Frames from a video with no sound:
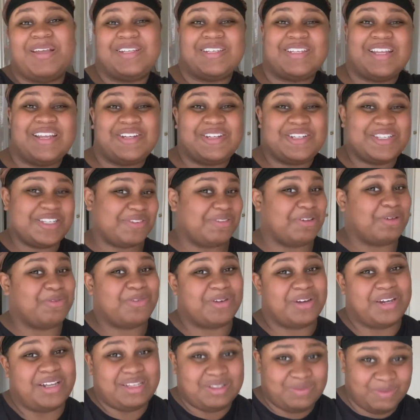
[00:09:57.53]
that you're sticking around for the
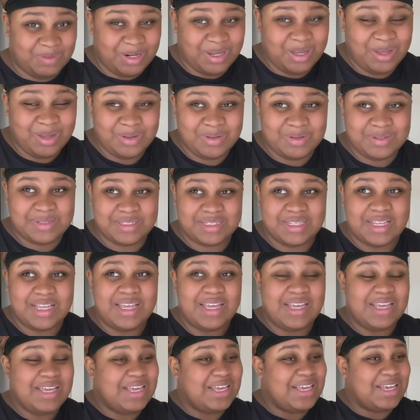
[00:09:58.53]
next videos.
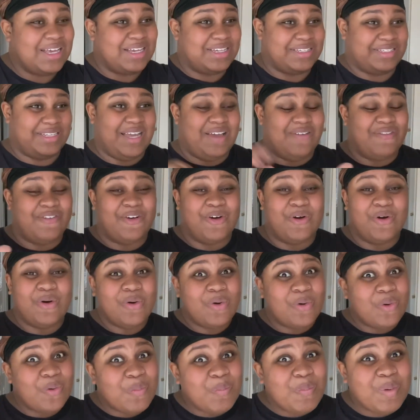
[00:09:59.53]
Because I have a
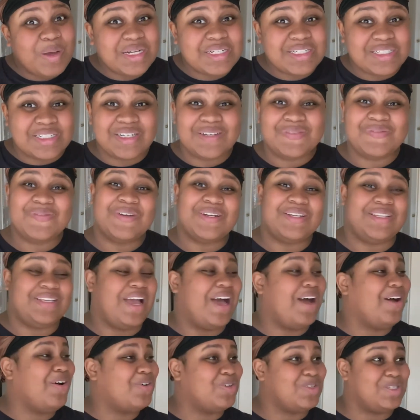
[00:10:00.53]
whole bunch of, y'all
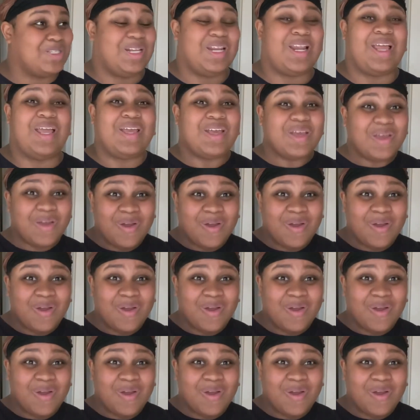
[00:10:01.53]
gonna see like